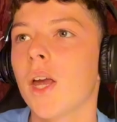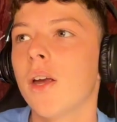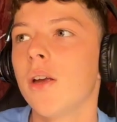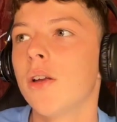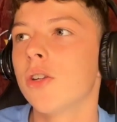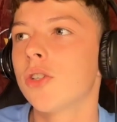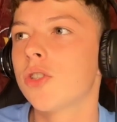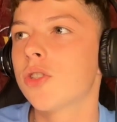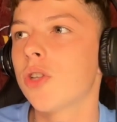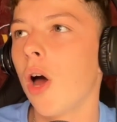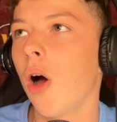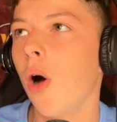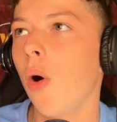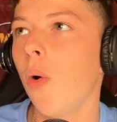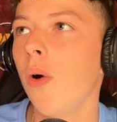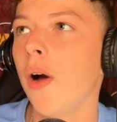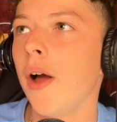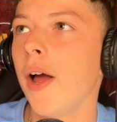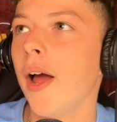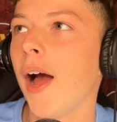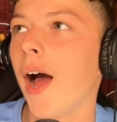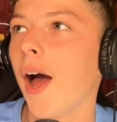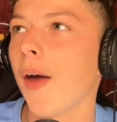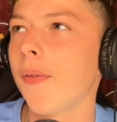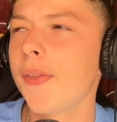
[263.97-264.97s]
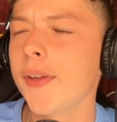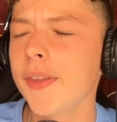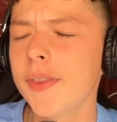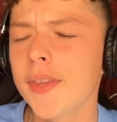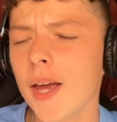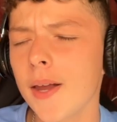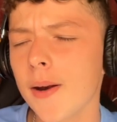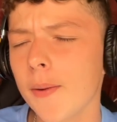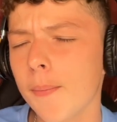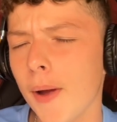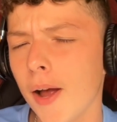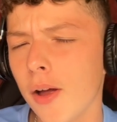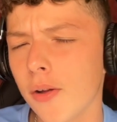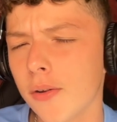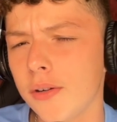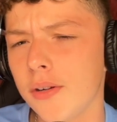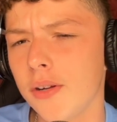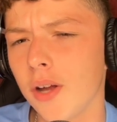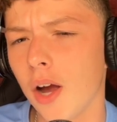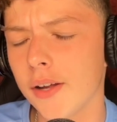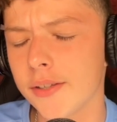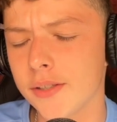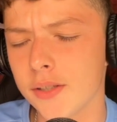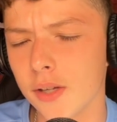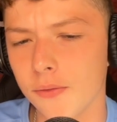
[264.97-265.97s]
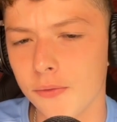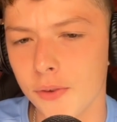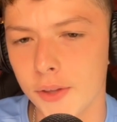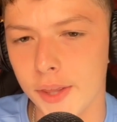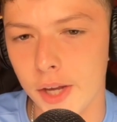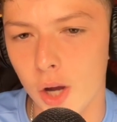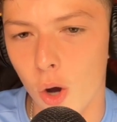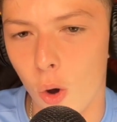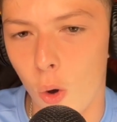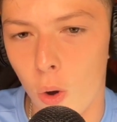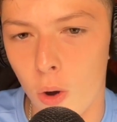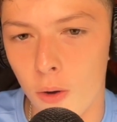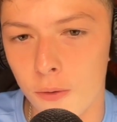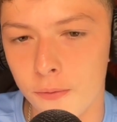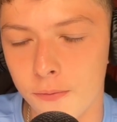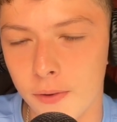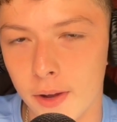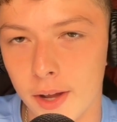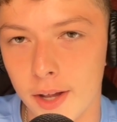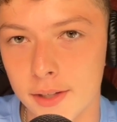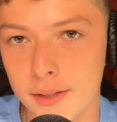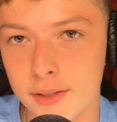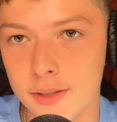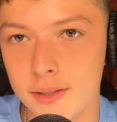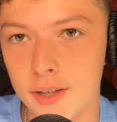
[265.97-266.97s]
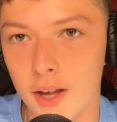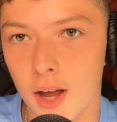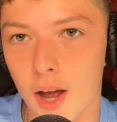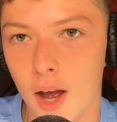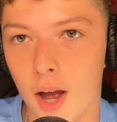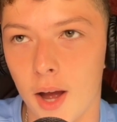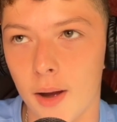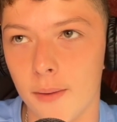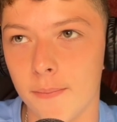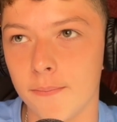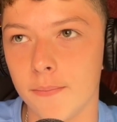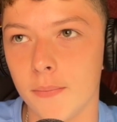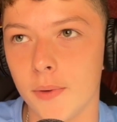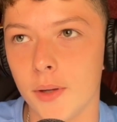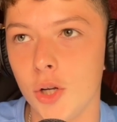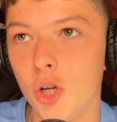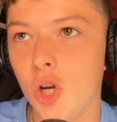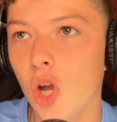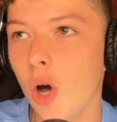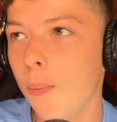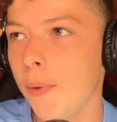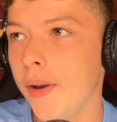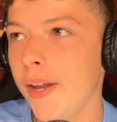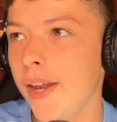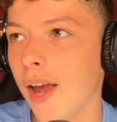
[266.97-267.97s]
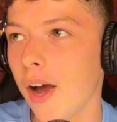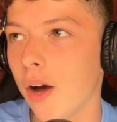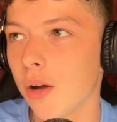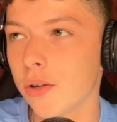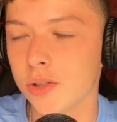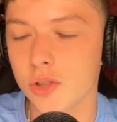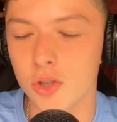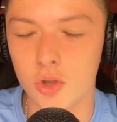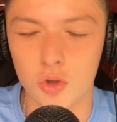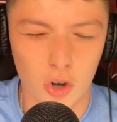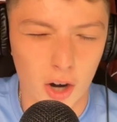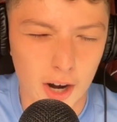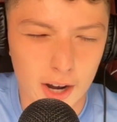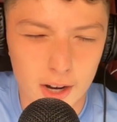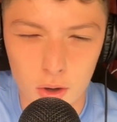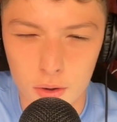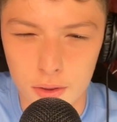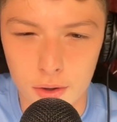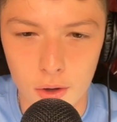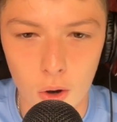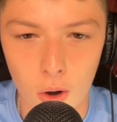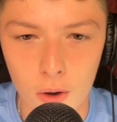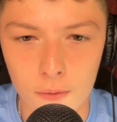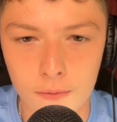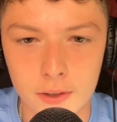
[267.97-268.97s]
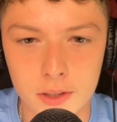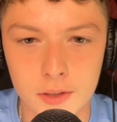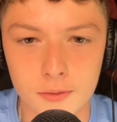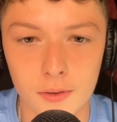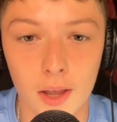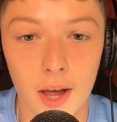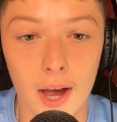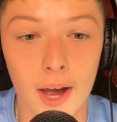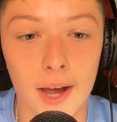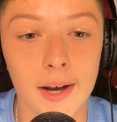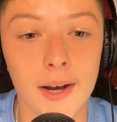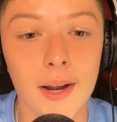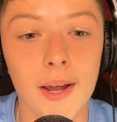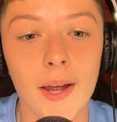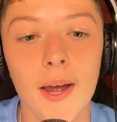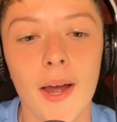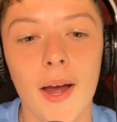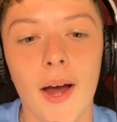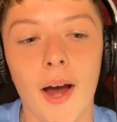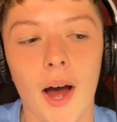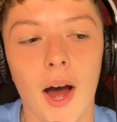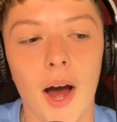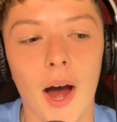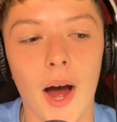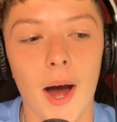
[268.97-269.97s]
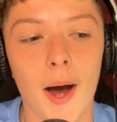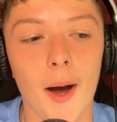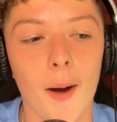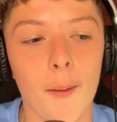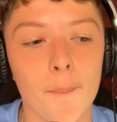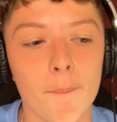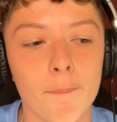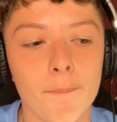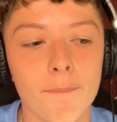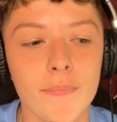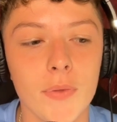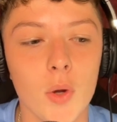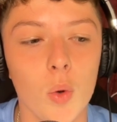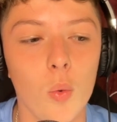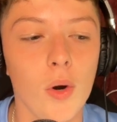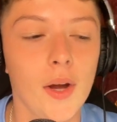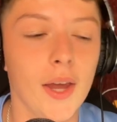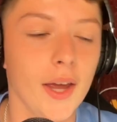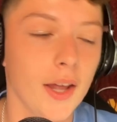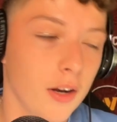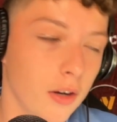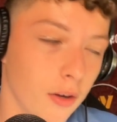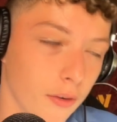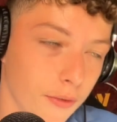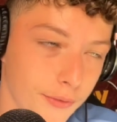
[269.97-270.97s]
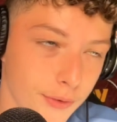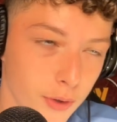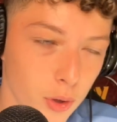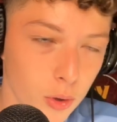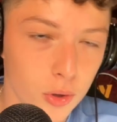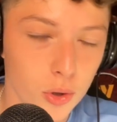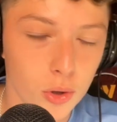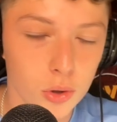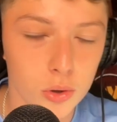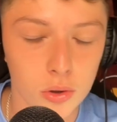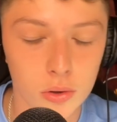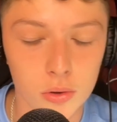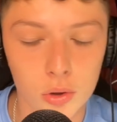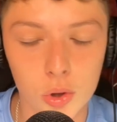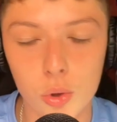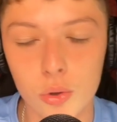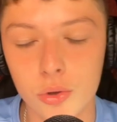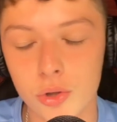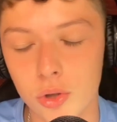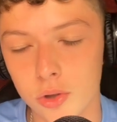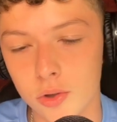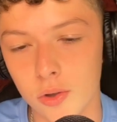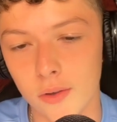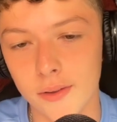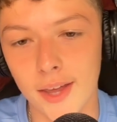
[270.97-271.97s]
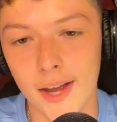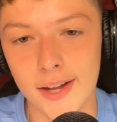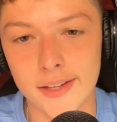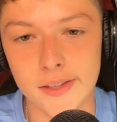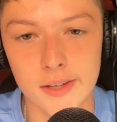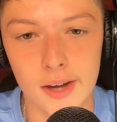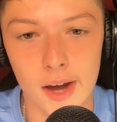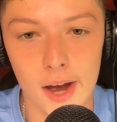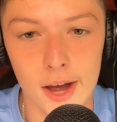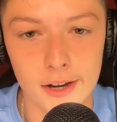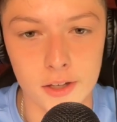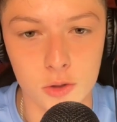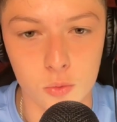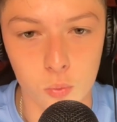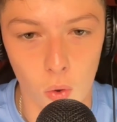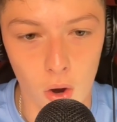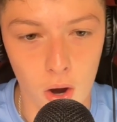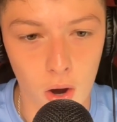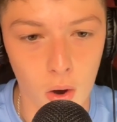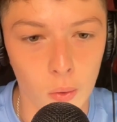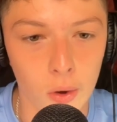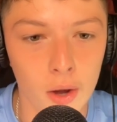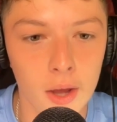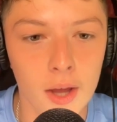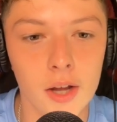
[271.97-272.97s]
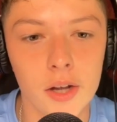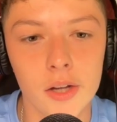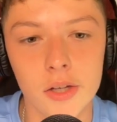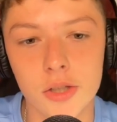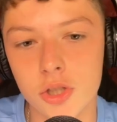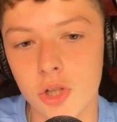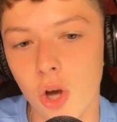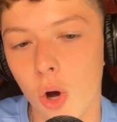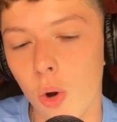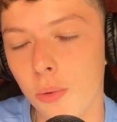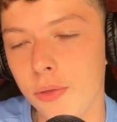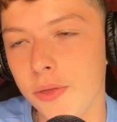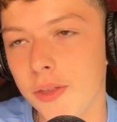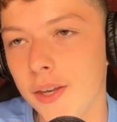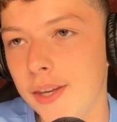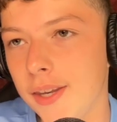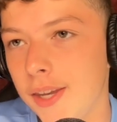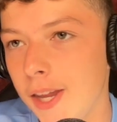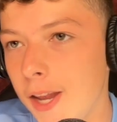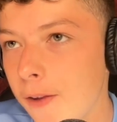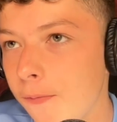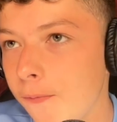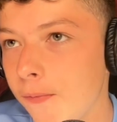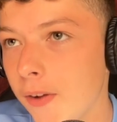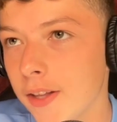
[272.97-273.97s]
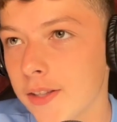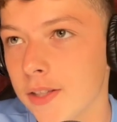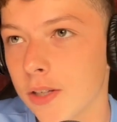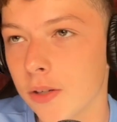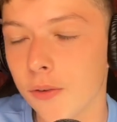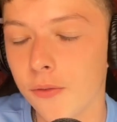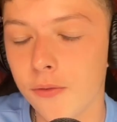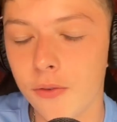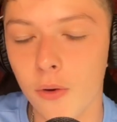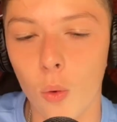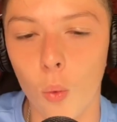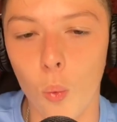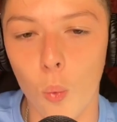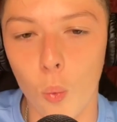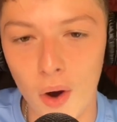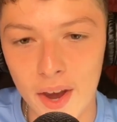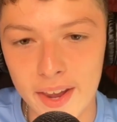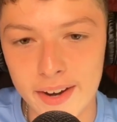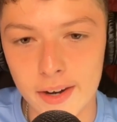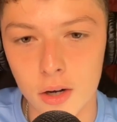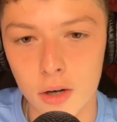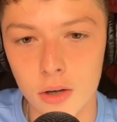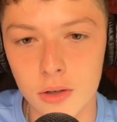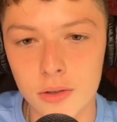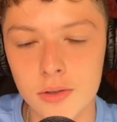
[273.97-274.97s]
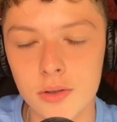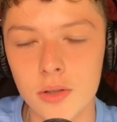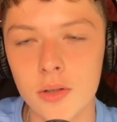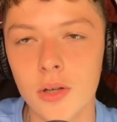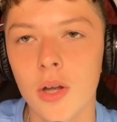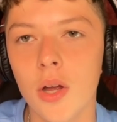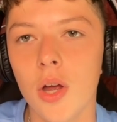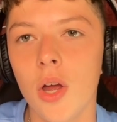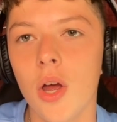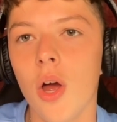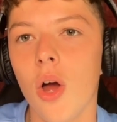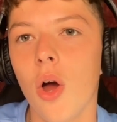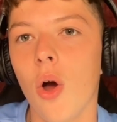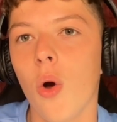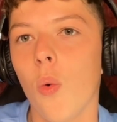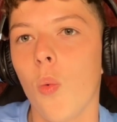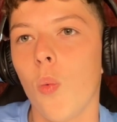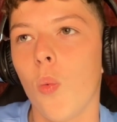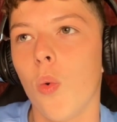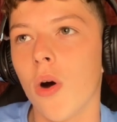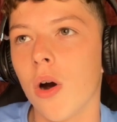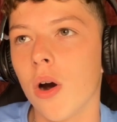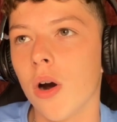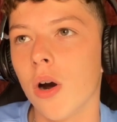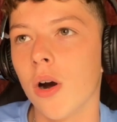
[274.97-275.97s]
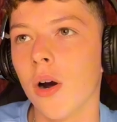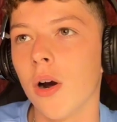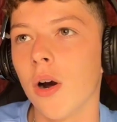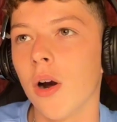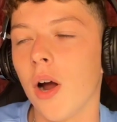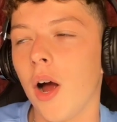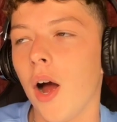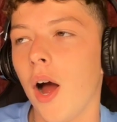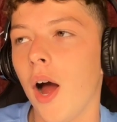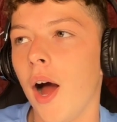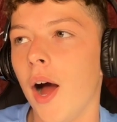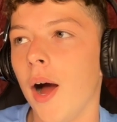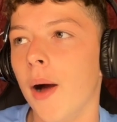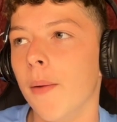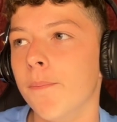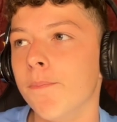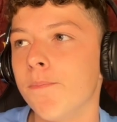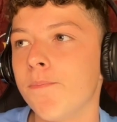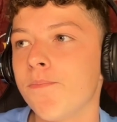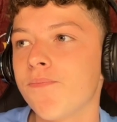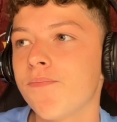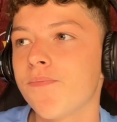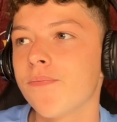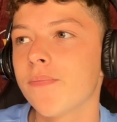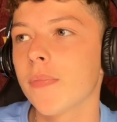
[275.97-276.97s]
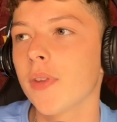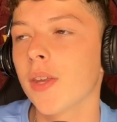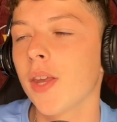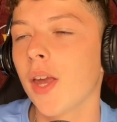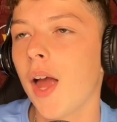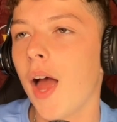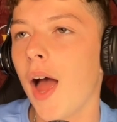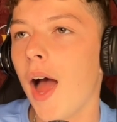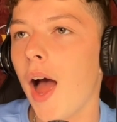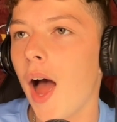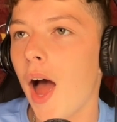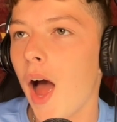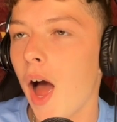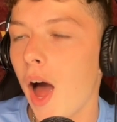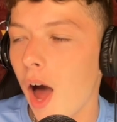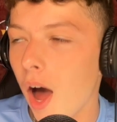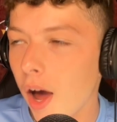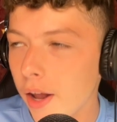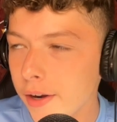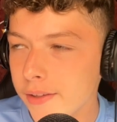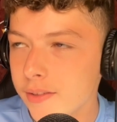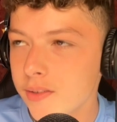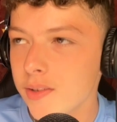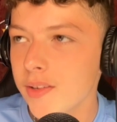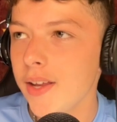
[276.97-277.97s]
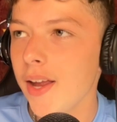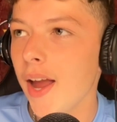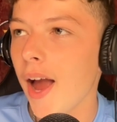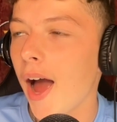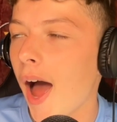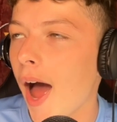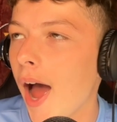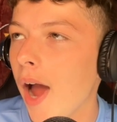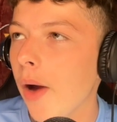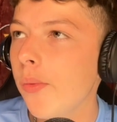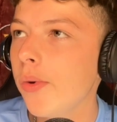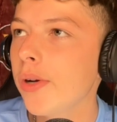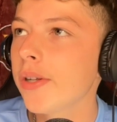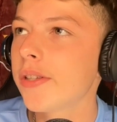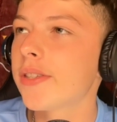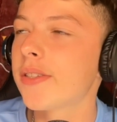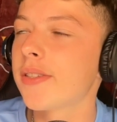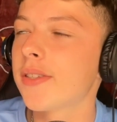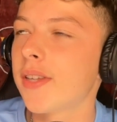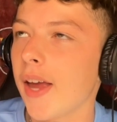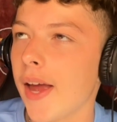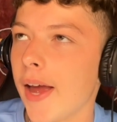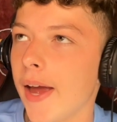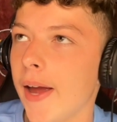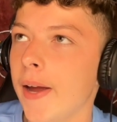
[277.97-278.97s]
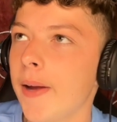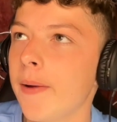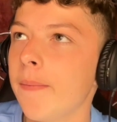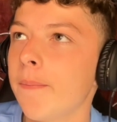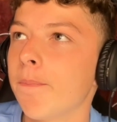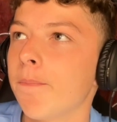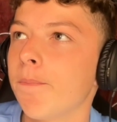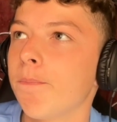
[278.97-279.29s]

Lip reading: So I think that about does it for the offense. Nobody else great on the offensive line. We'll get into a few losers on that side as well. So the defensive winners were, honestly, I would say